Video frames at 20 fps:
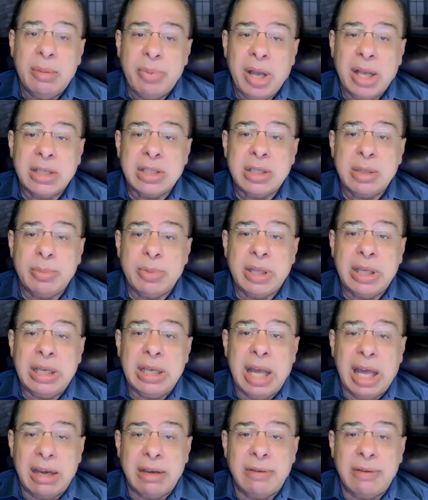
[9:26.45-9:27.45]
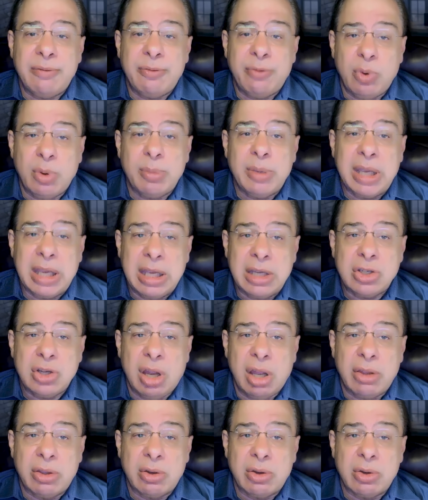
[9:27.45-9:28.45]
possibly not informing each
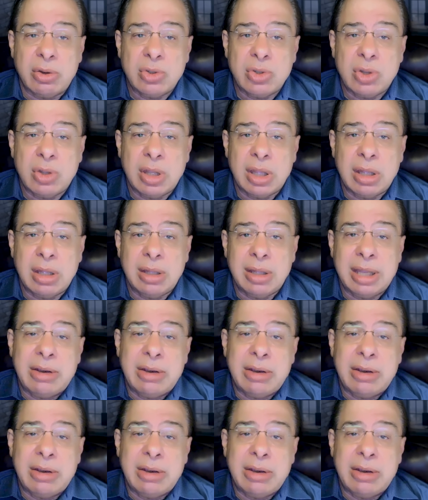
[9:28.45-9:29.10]
other so that